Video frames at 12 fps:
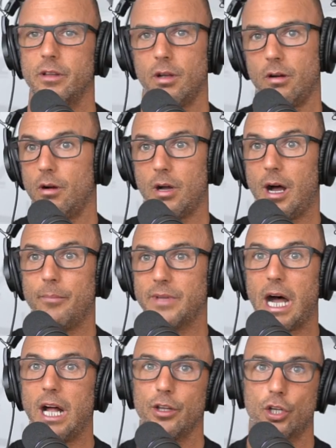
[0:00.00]
no, I'm
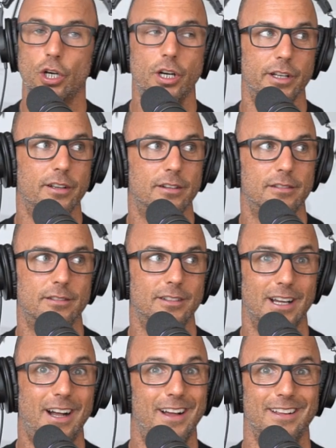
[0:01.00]
not good,
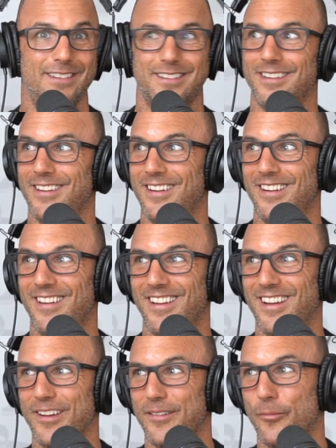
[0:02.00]
guys. You know,
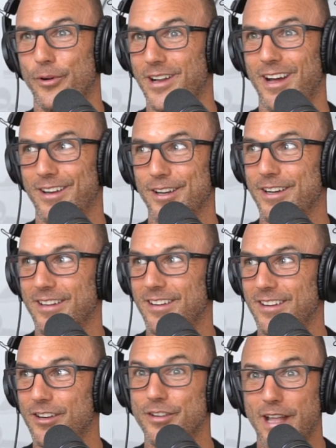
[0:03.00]
like we're not good.
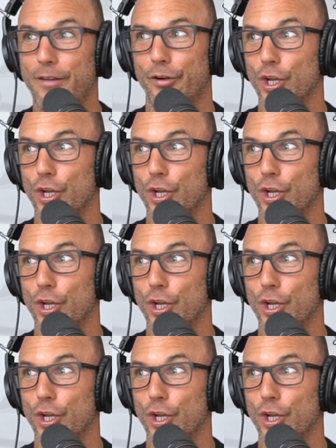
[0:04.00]
You're never